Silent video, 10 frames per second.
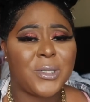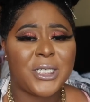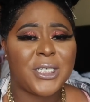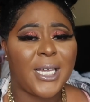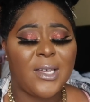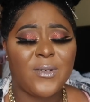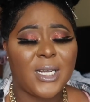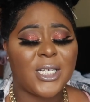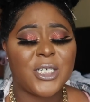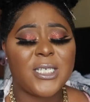with
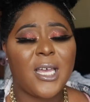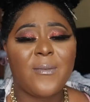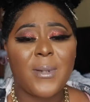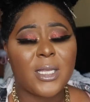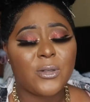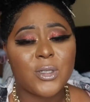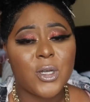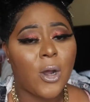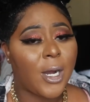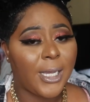shaving. I just have my little
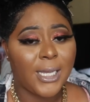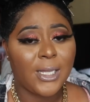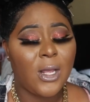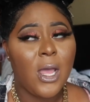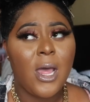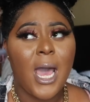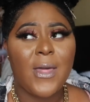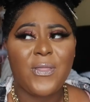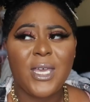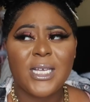Target. I
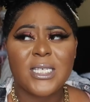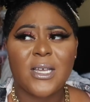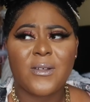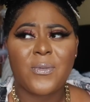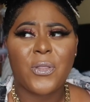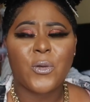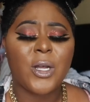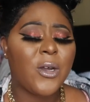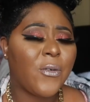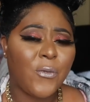think it's a
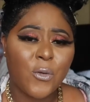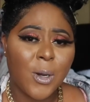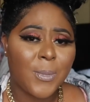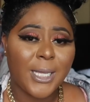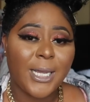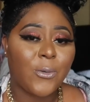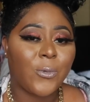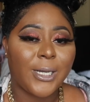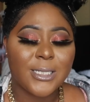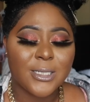three or four blade
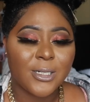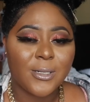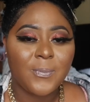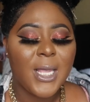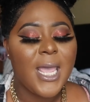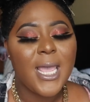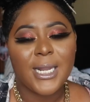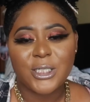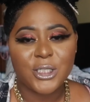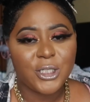razor
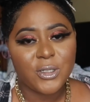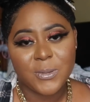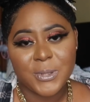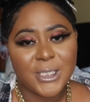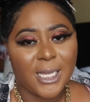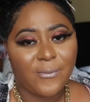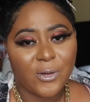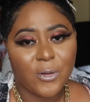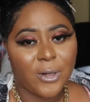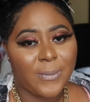and I just use some shaving
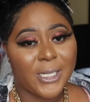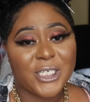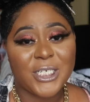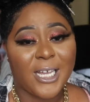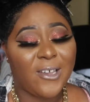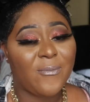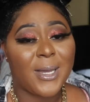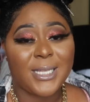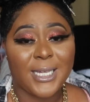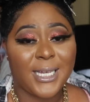cream and shave
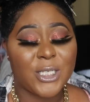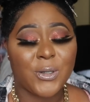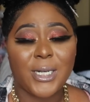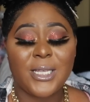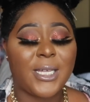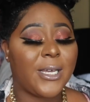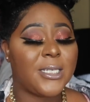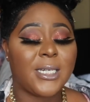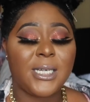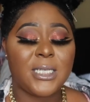my legs or anything
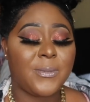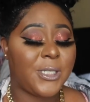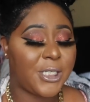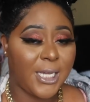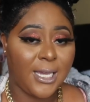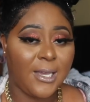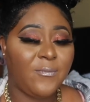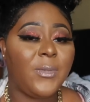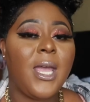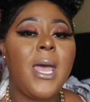else that needs to be
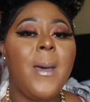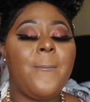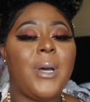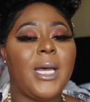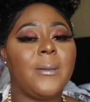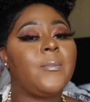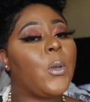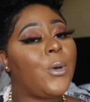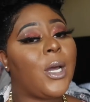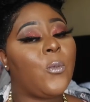shaved. But
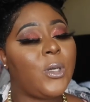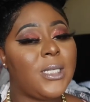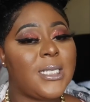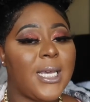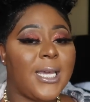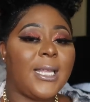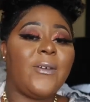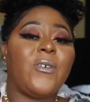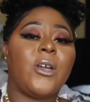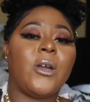what I will say, like
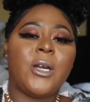for your